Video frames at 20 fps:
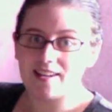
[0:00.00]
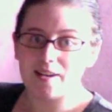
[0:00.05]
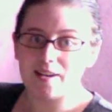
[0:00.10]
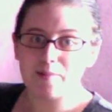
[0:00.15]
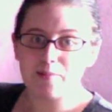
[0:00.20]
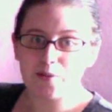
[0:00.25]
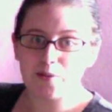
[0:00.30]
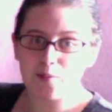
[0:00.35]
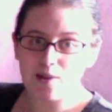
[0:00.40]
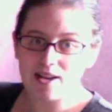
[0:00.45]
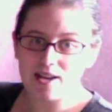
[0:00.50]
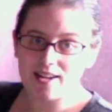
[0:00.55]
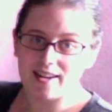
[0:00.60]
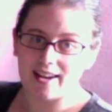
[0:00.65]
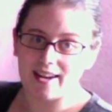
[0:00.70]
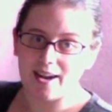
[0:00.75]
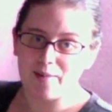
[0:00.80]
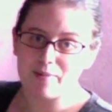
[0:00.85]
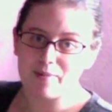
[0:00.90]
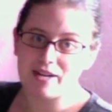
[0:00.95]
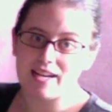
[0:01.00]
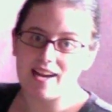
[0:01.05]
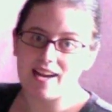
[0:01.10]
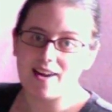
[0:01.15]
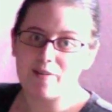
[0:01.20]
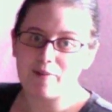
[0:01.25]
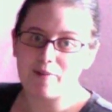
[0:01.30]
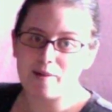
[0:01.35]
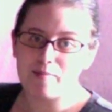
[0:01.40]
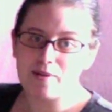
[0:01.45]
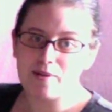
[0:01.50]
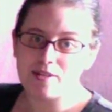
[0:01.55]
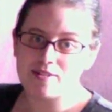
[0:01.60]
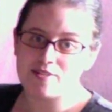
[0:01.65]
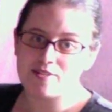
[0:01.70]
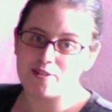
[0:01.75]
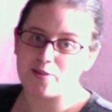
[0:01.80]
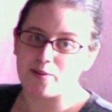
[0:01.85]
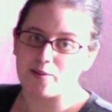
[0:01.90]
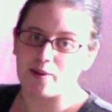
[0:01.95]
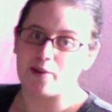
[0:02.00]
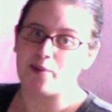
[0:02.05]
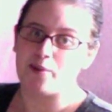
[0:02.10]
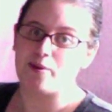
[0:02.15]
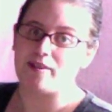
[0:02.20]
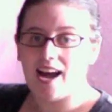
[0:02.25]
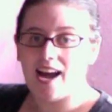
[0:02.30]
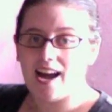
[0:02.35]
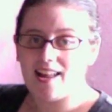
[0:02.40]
Number one, how many unread books do you own?